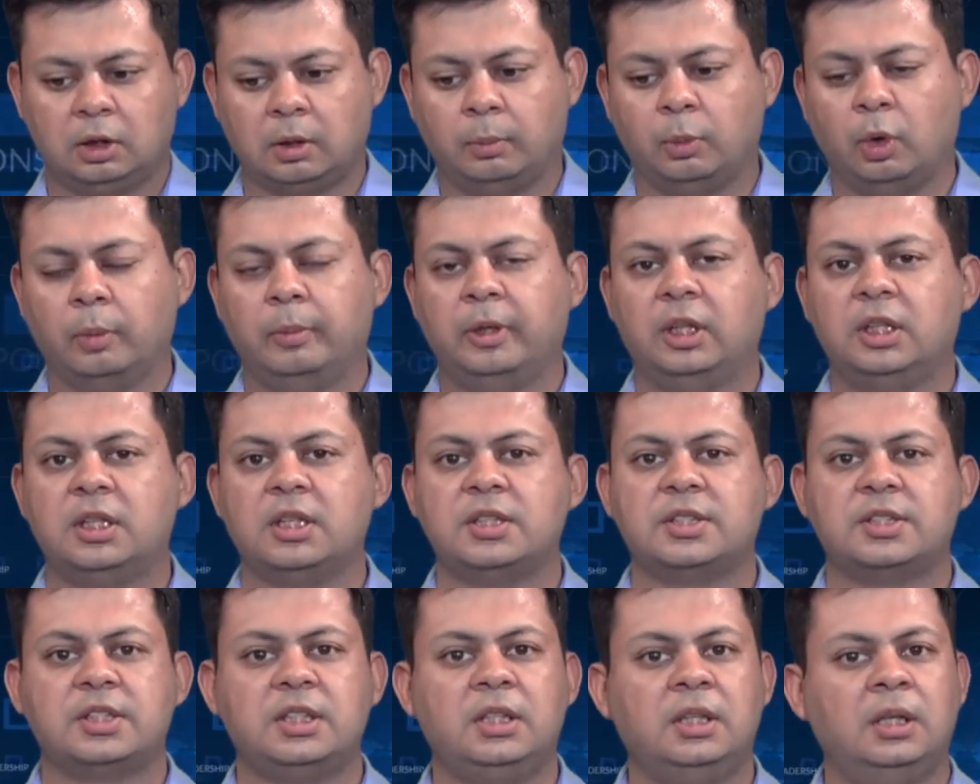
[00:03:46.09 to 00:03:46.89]
the moment
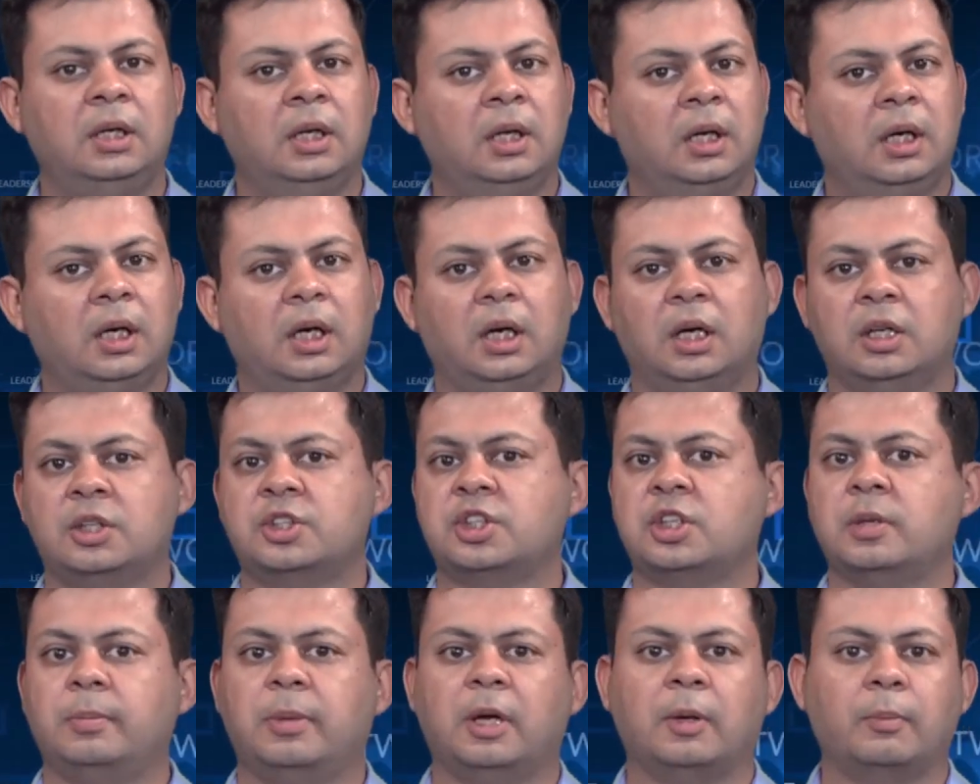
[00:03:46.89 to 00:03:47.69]
they see a
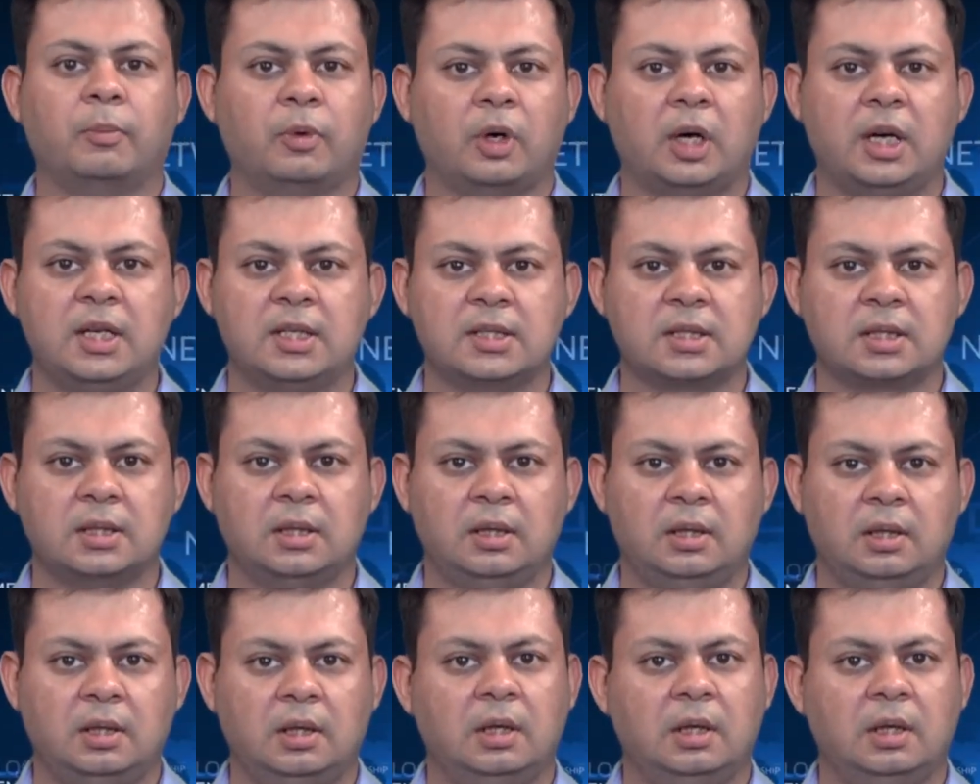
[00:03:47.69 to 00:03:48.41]
shipping price.